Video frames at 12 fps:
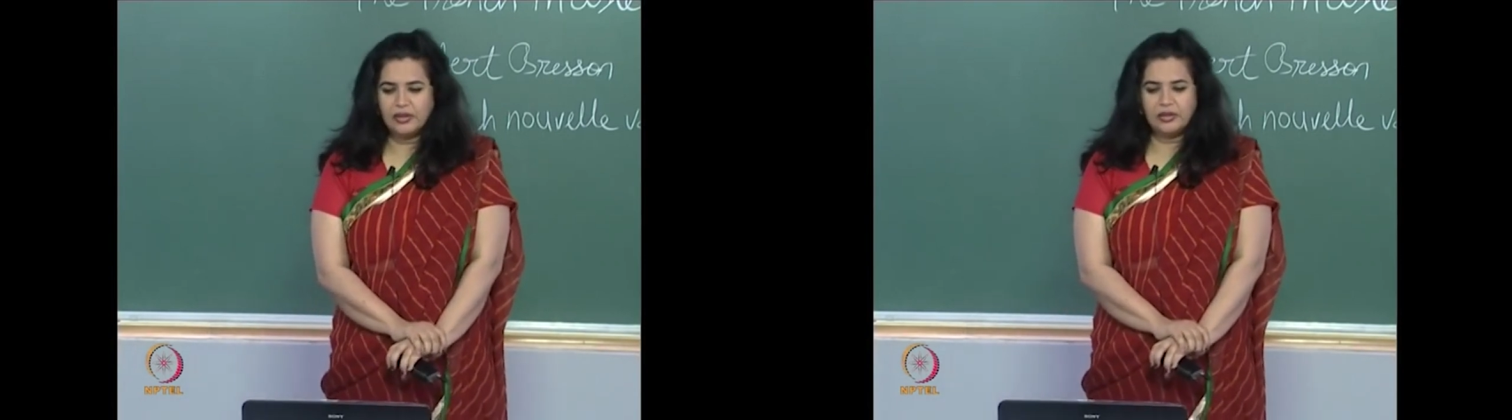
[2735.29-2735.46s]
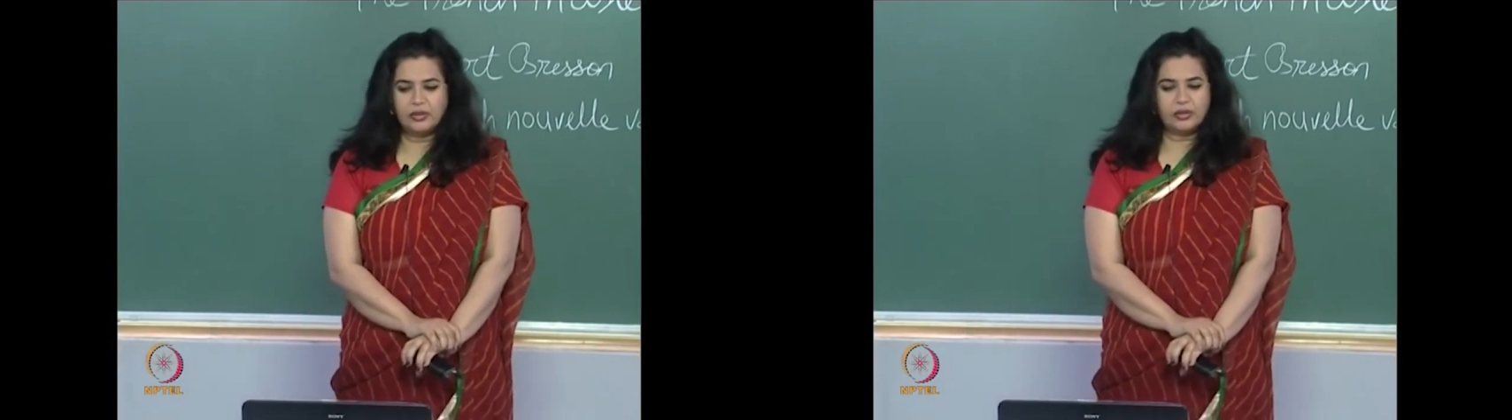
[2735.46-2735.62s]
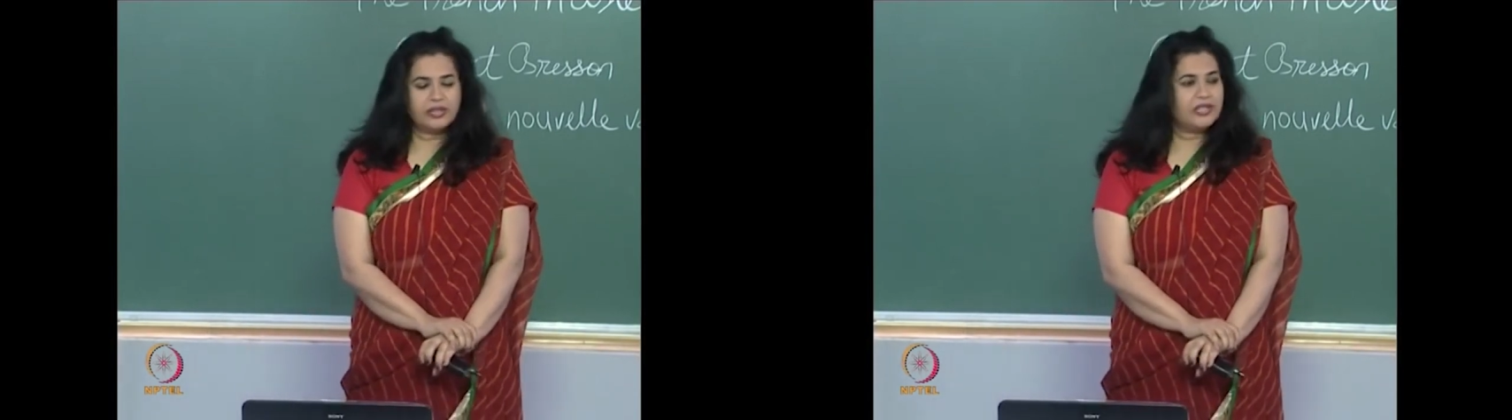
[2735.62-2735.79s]

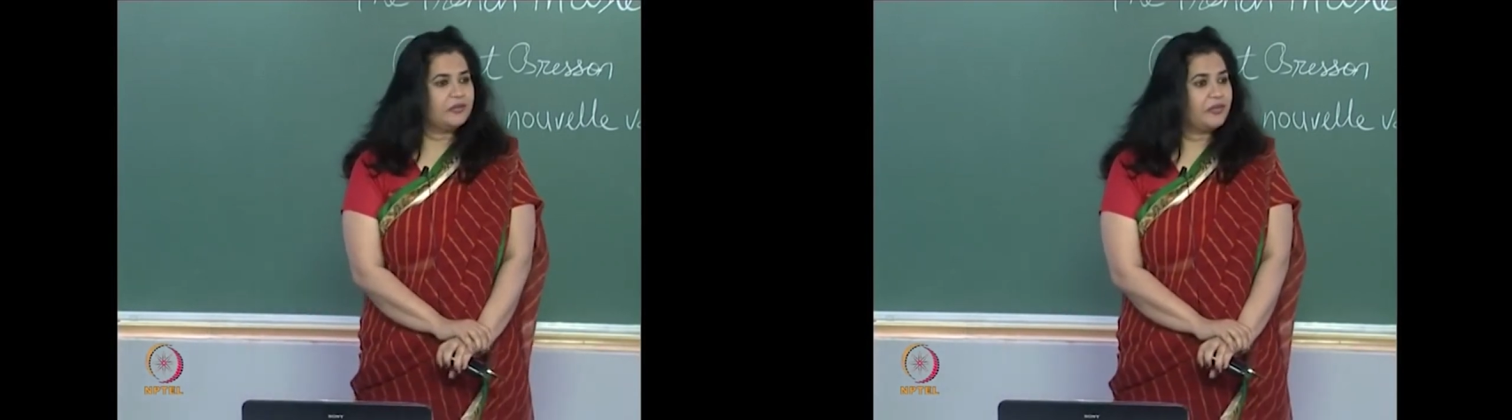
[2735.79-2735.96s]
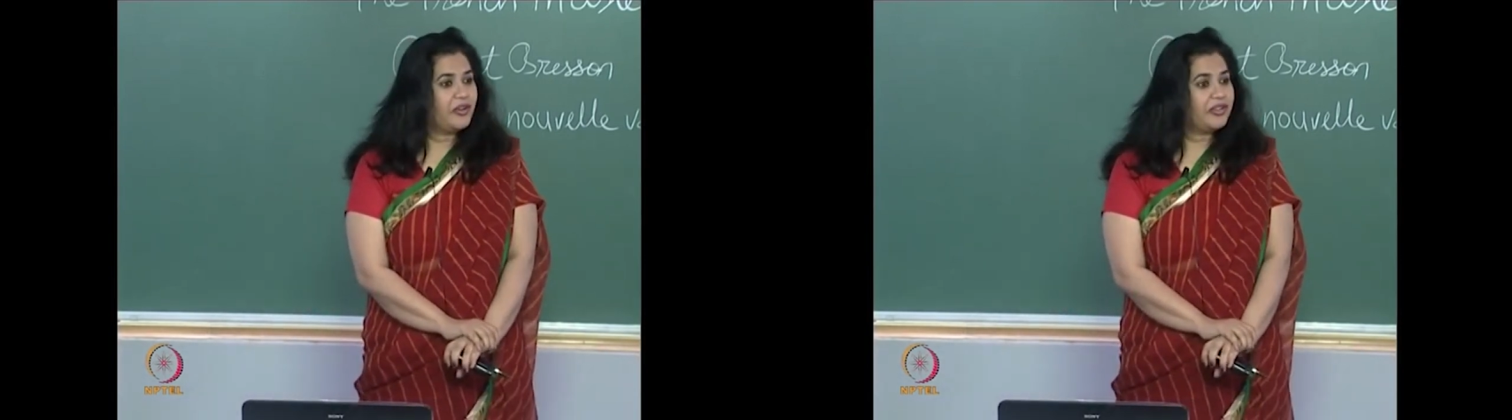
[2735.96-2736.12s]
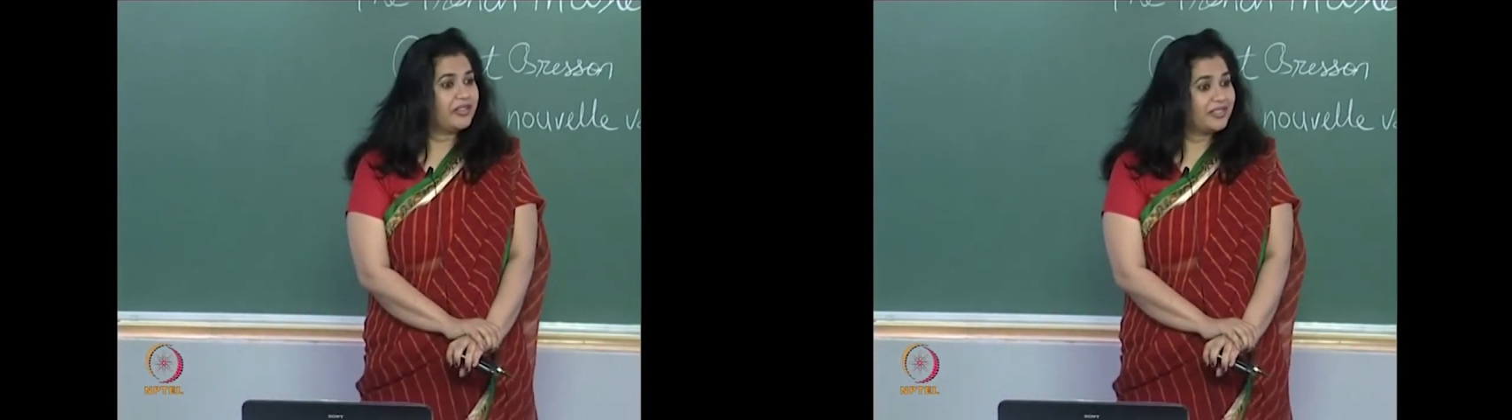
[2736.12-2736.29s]
looking
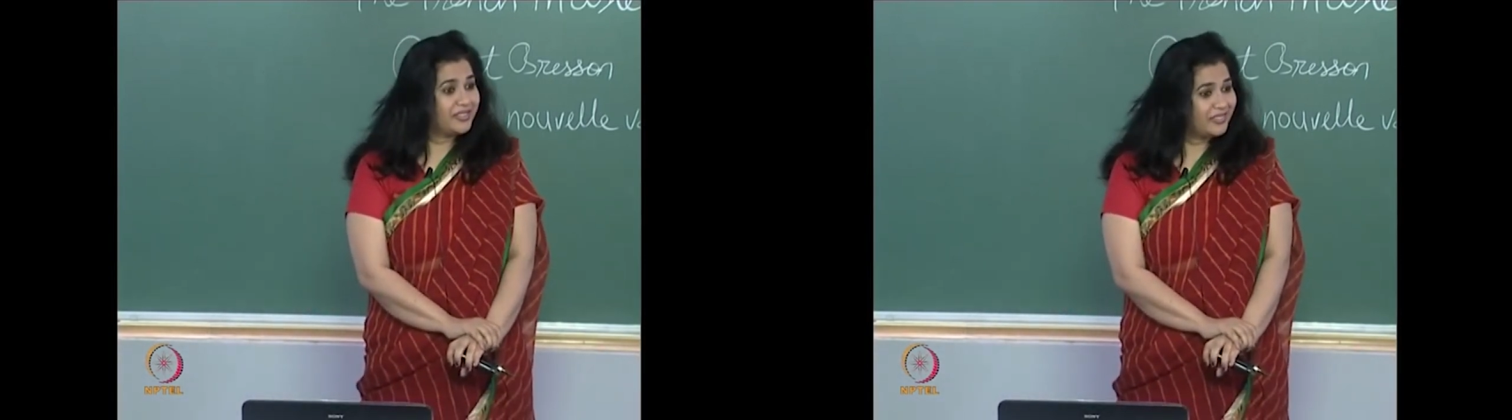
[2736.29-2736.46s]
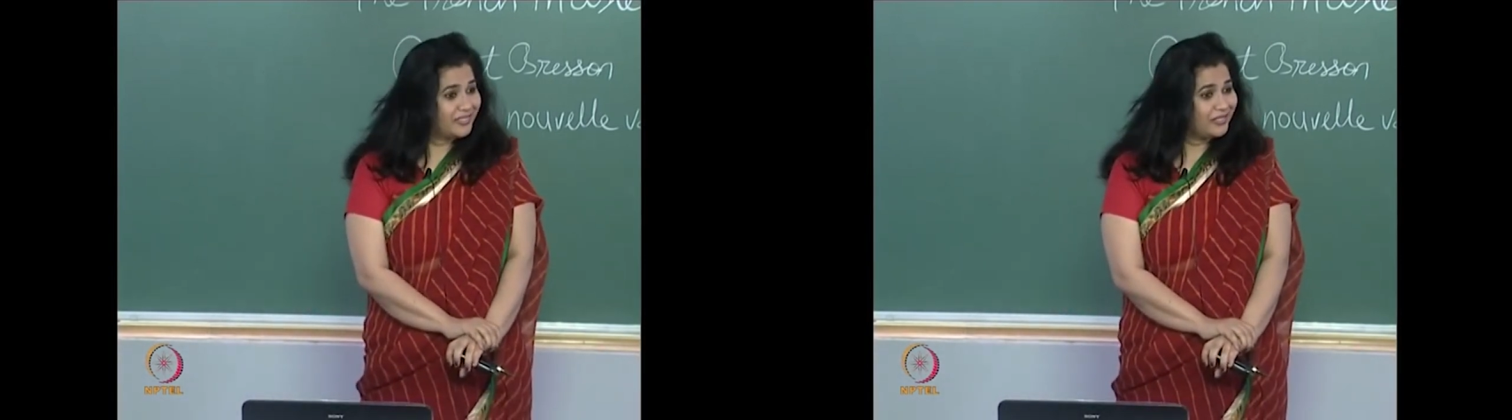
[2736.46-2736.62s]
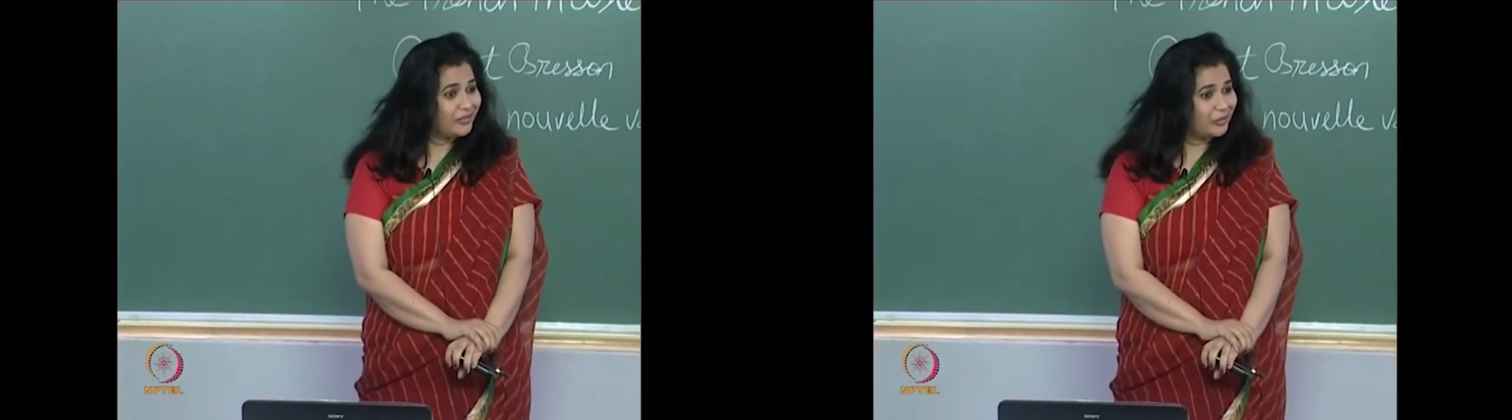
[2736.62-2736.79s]
for a
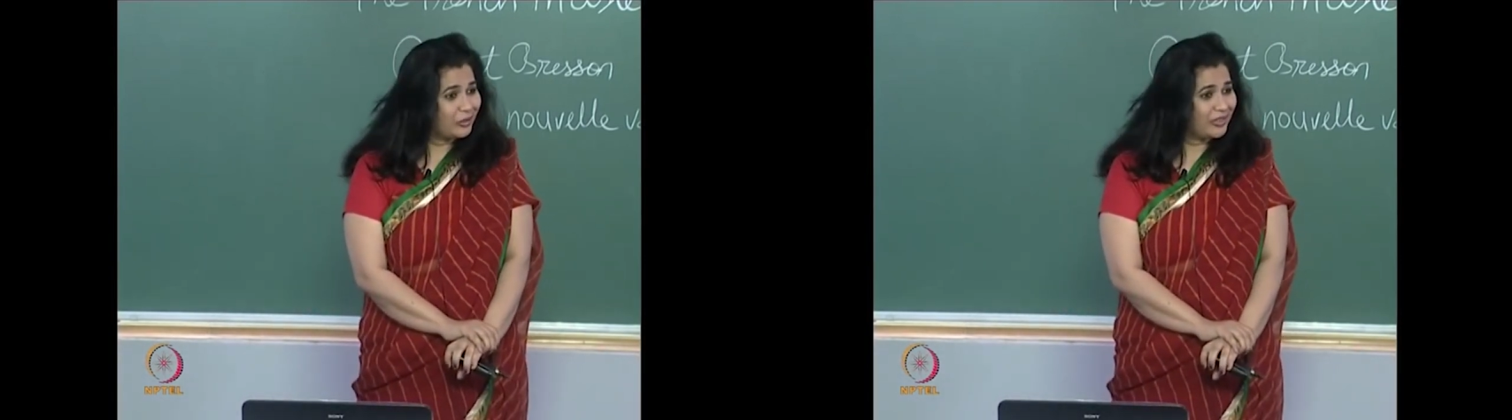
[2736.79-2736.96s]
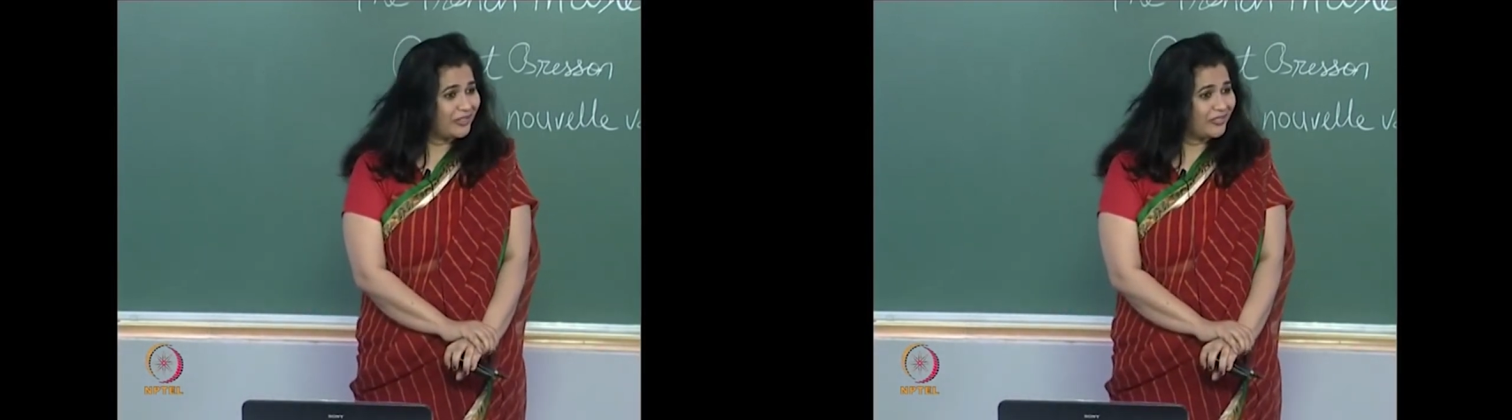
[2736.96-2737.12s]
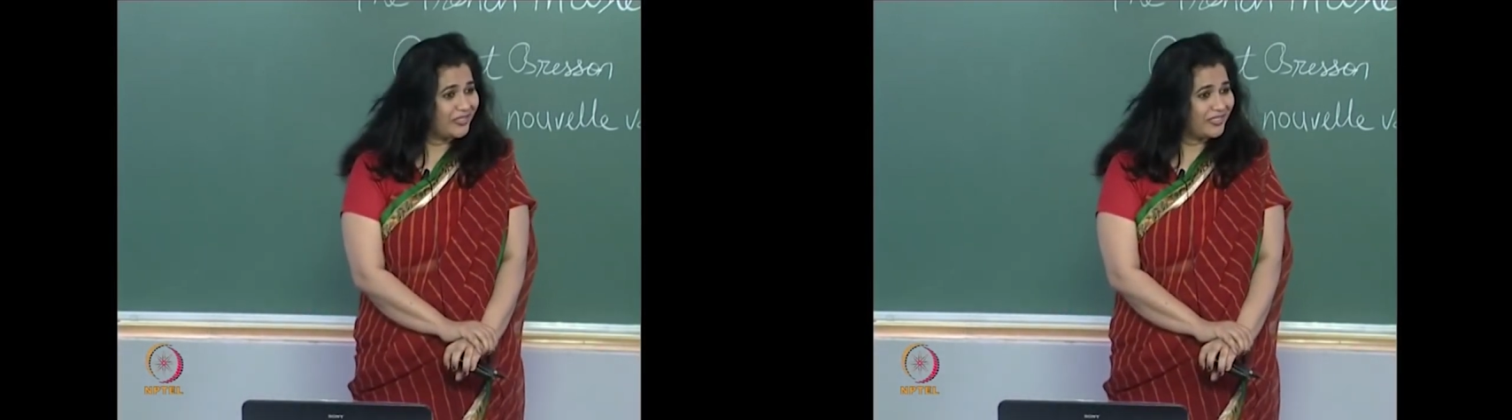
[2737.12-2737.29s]
reason to
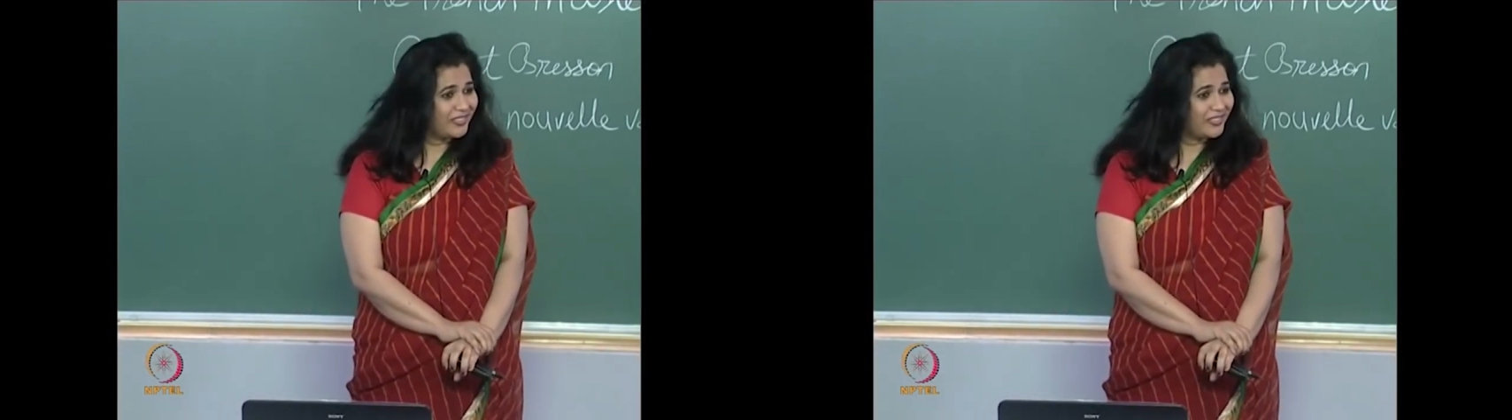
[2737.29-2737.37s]
live.